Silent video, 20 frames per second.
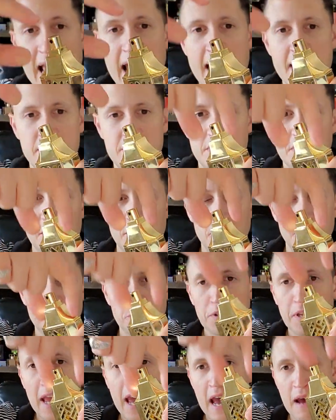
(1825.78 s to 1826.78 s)
has the
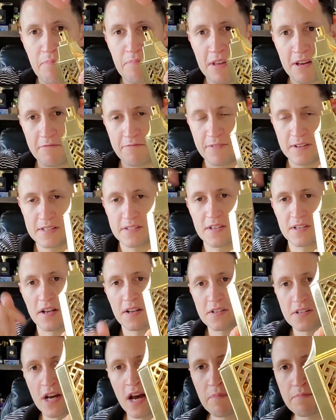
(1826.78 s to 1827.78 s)
gold cap that fits
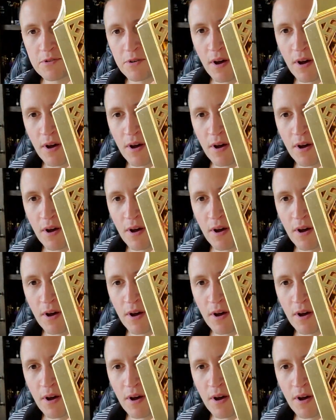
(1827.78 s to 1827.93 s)
on top.